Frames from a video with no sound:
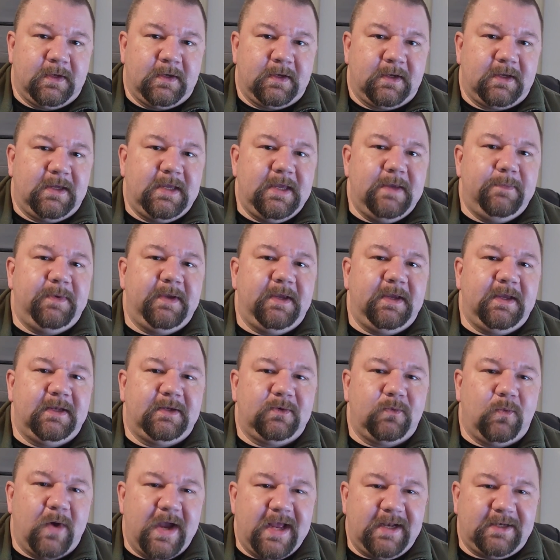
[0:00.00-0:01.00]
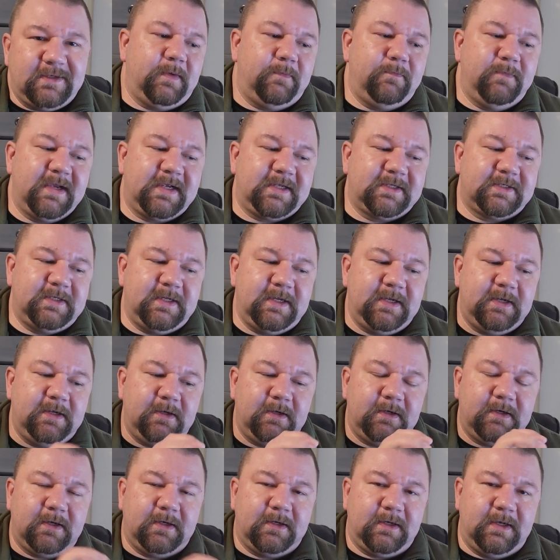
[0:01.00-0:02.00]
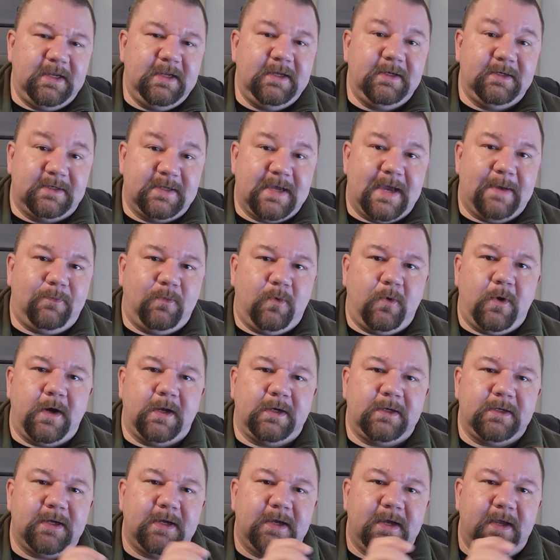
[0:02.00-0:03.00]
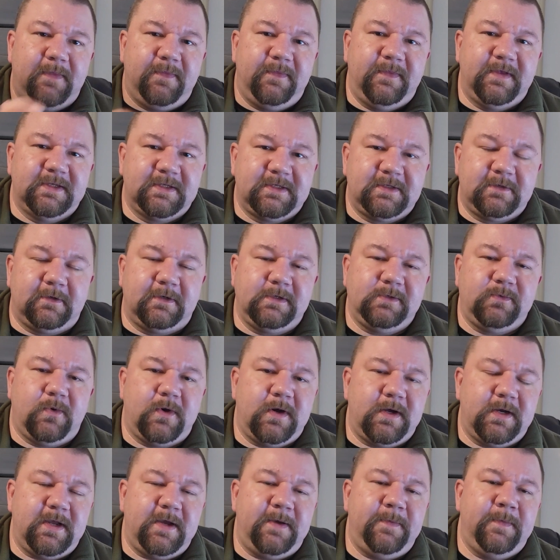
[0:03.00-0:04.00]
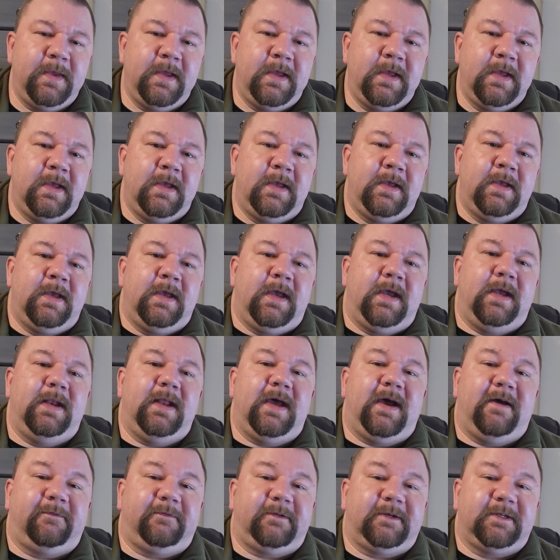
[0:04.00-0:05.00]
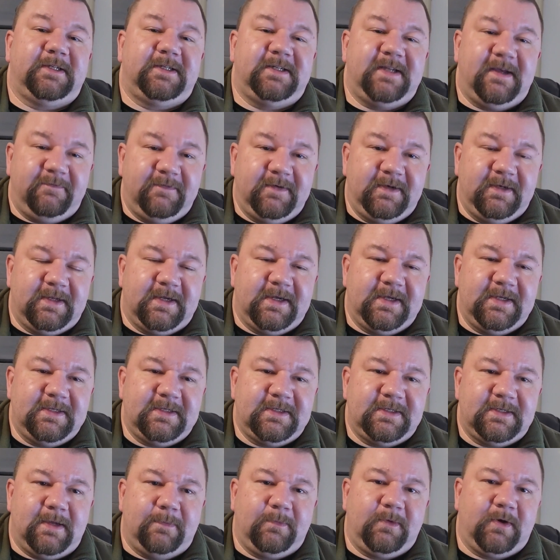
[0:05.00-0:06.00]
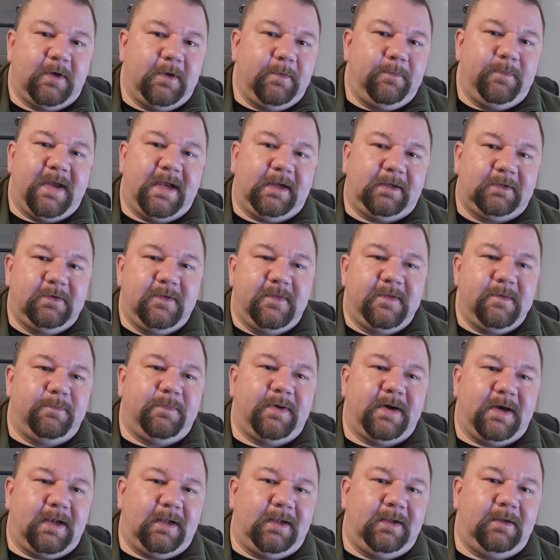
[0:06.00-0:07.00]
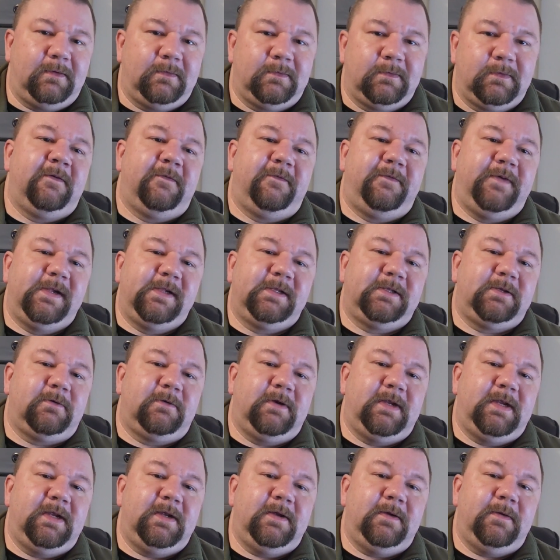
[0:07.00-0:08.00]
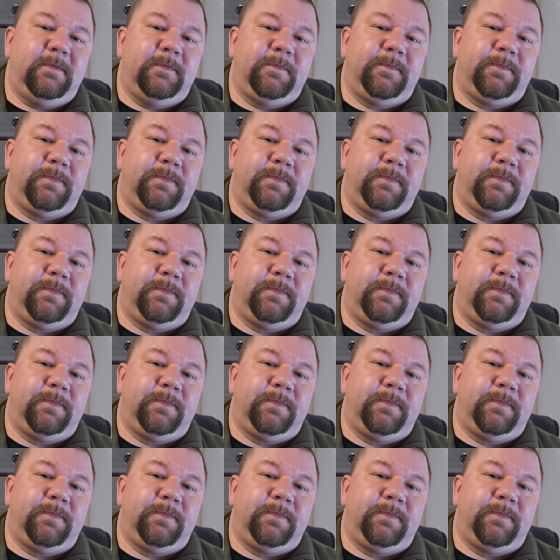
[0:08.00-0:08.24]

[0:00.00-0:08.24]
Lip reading: keeping it wet, mixing clean tap water and this dirt water. And after 7 days, I'm going back to the puddle, filtering